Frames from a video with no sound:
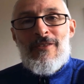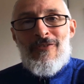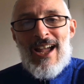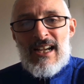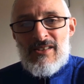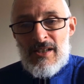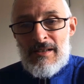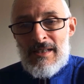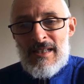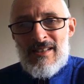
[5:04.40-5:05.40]
factor
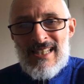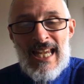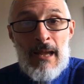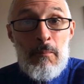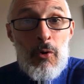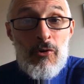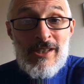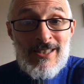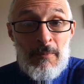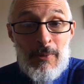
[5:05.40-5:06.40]
to get more
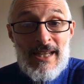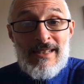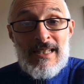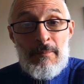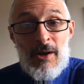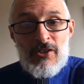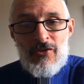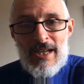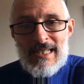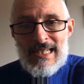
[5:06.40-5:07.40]
disciplined in my
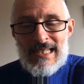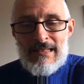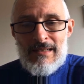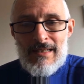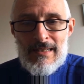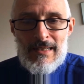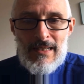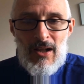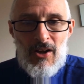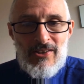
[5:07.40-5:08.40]
training.
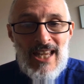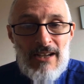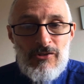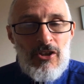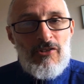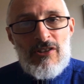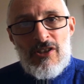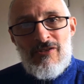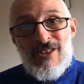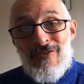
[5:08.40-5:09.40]
I now started to
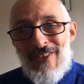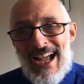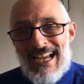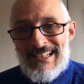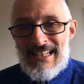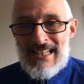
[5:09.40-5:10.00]
use the fact